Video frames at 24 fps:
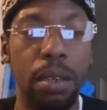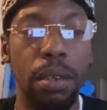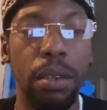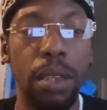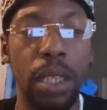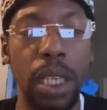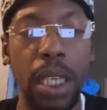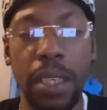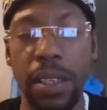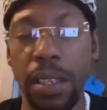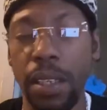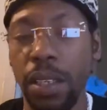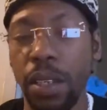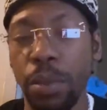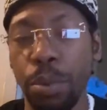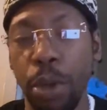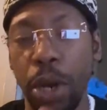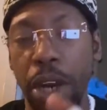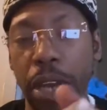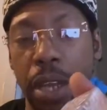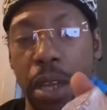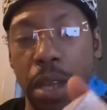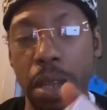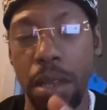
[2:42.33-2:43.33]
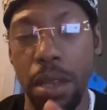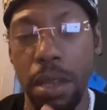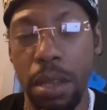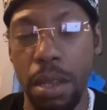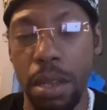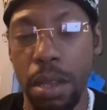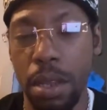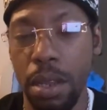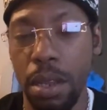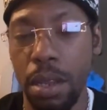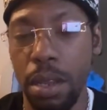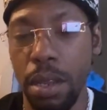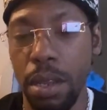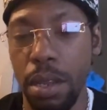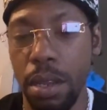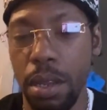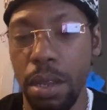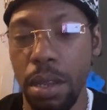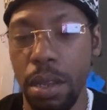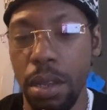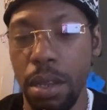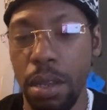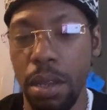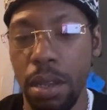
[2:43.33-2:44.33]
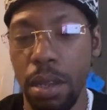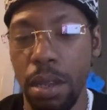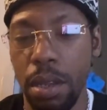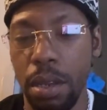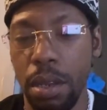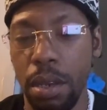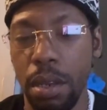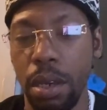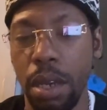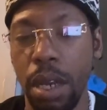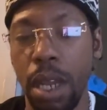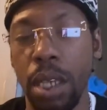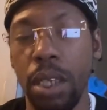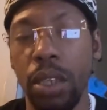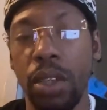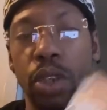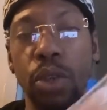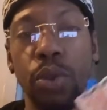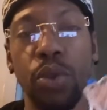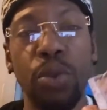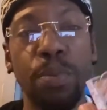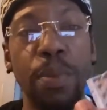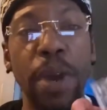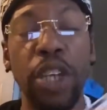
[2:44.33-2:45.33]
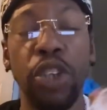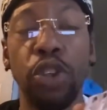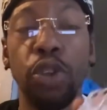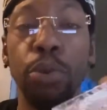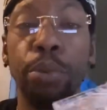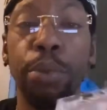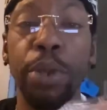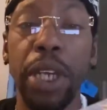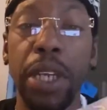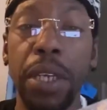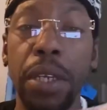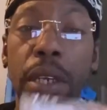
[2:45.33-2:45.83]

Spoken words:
decent sprayer. Nothing too special, but